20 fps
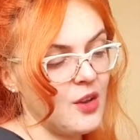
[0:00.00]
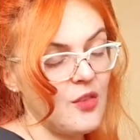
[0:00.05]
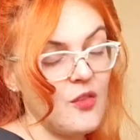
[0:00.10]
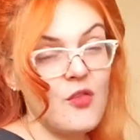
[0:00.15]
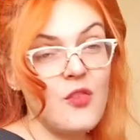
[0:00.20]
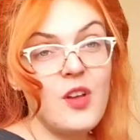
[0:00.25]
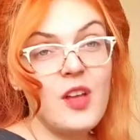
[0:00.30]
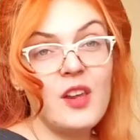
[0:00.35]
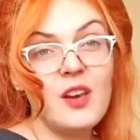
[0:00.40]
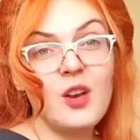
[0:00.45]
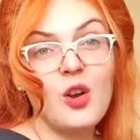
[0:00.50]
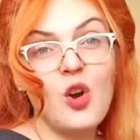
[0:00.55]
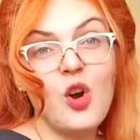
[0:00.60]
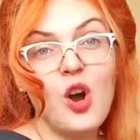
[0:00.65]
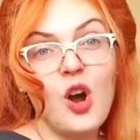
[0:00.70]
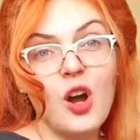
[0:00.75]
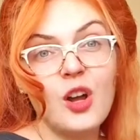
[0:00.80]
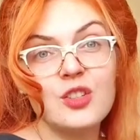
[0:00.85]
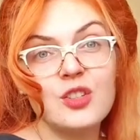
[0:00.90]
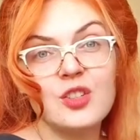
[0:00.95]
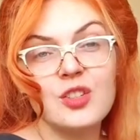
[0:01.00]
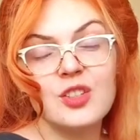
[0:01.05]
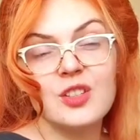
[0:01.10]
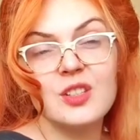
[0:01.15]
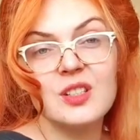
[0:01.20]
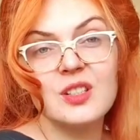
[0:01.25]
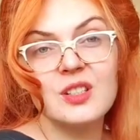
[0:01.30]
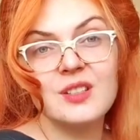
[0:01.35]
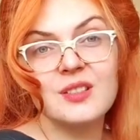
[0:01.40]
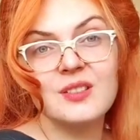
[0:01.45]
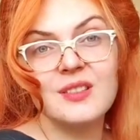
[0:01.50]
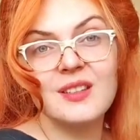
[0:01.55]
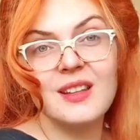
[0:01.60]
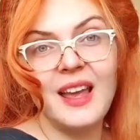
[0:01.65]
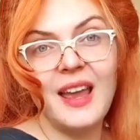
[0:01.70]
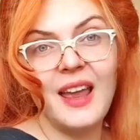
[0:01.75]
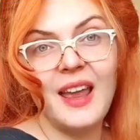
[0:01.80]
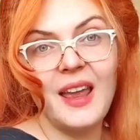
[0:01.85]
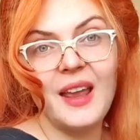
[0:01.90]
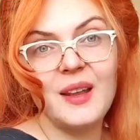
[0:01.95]
very conscious
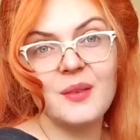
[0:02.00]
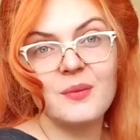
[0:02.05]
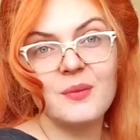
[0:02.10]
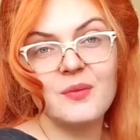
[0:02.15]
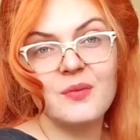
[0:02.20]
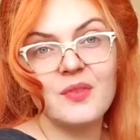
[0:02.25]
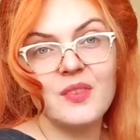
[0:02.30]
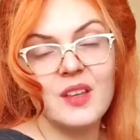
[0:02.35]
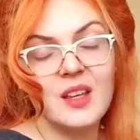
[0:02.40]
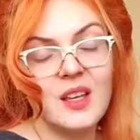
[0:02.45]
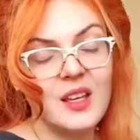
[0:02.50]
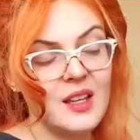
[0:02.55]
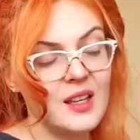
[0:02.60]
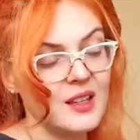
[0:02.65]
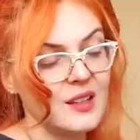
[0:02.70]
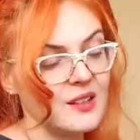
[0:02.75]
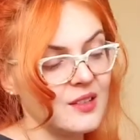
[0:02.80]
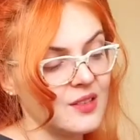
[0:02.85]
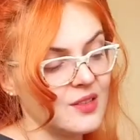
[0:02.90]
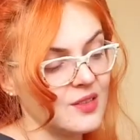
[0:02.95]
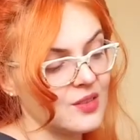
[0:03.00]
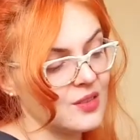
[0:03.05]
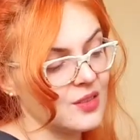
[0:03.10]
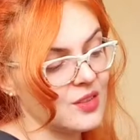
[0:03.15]
day and